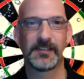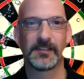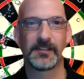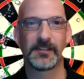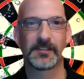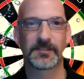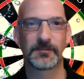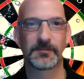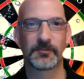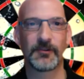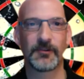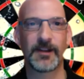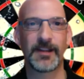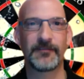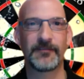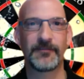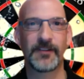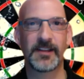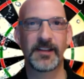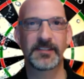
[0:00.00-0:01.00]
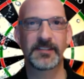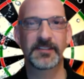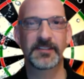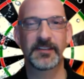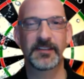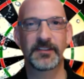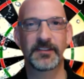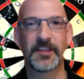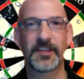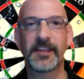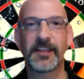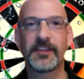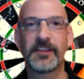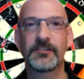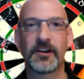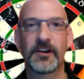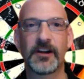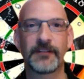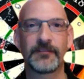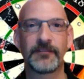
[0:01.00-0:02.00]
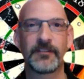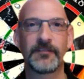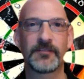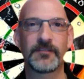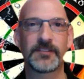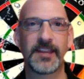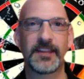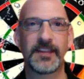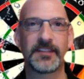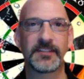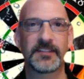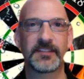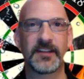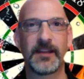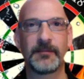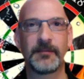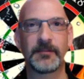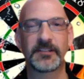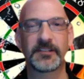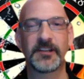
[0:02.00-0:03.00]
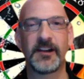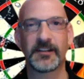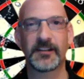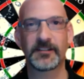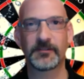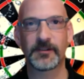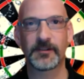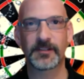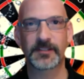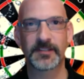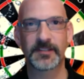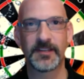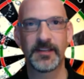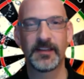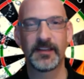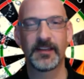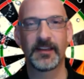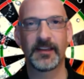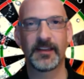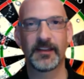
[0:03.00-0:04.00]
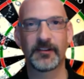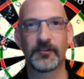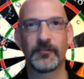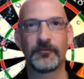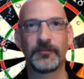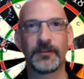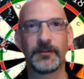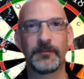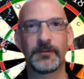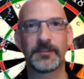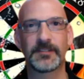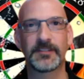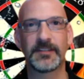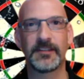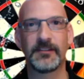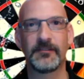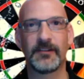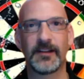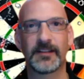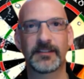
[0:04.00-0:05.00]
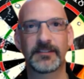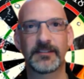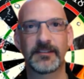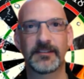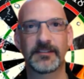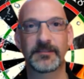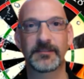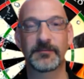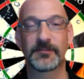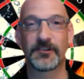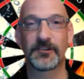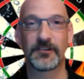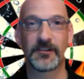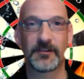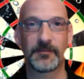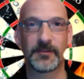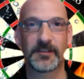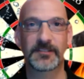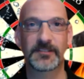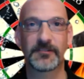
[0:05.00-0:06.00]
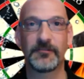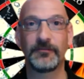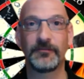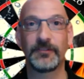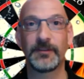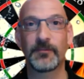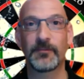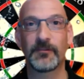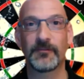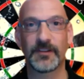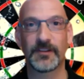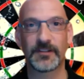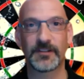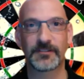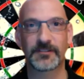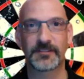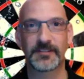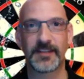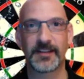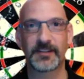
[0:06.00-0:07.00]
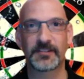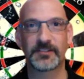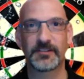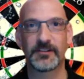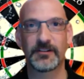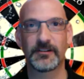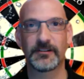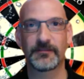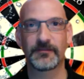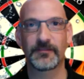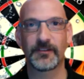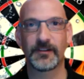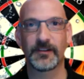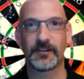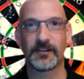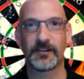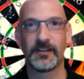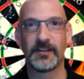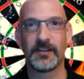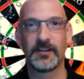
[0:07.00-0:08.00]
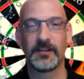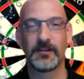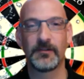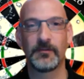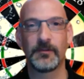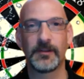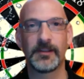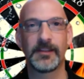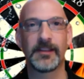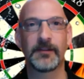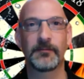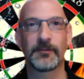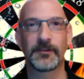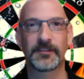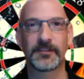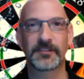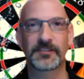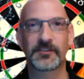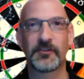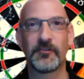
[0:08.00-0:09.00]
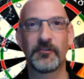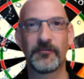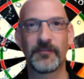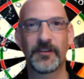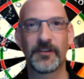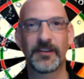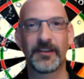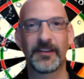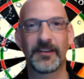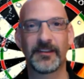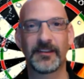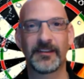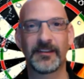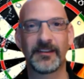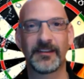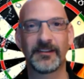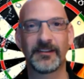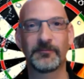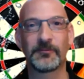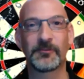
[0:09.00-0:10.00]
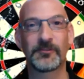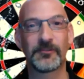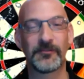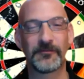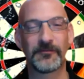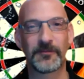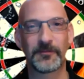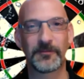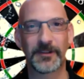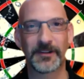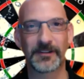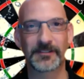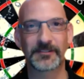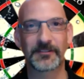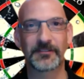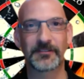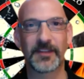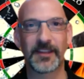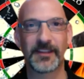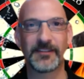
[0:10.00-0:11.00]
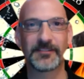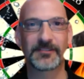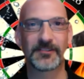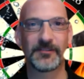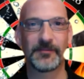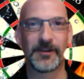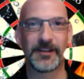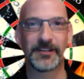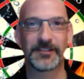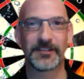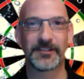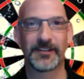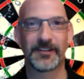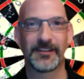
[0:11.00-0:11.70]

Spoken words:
Some great advice. And thank you, Donovan, for taking the time to talk to us. And hopefully we see you at some tournaments, hopefully provincials next year if we can get rid of this COVID, and we'll go from there. So thank you so much.